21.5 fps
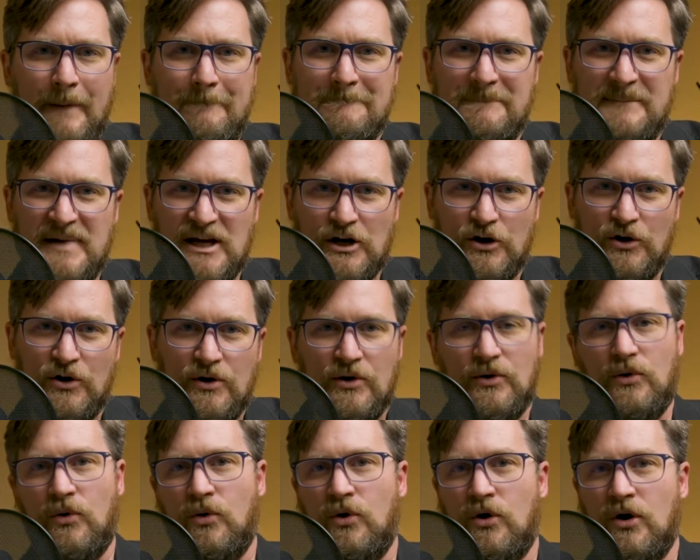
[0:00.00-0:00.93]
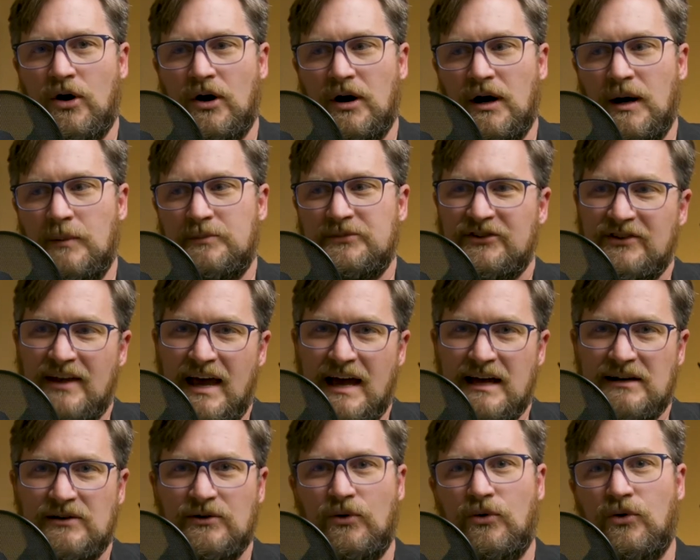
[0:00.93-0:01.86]
bitter or
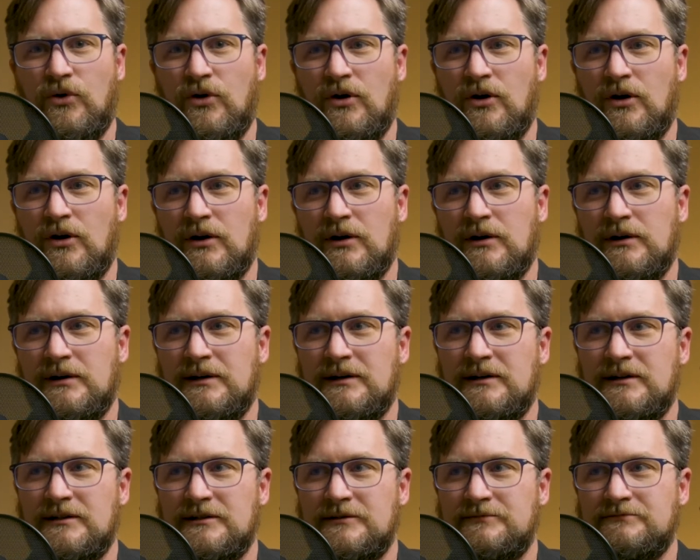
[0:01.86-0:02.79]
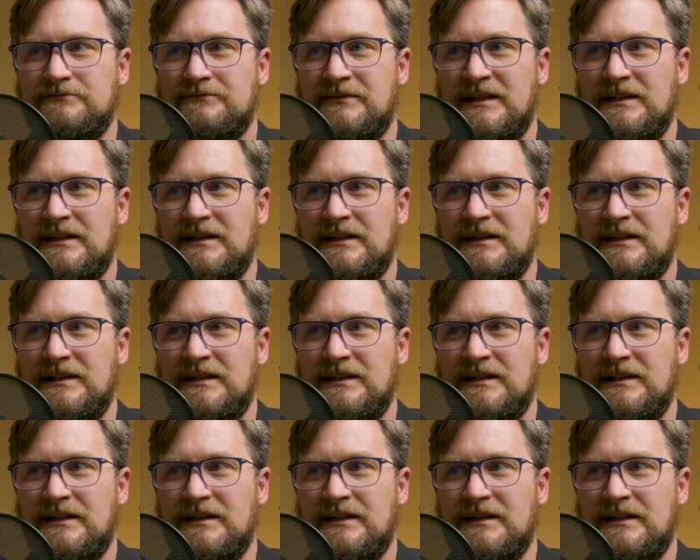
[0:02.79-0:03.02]
upset or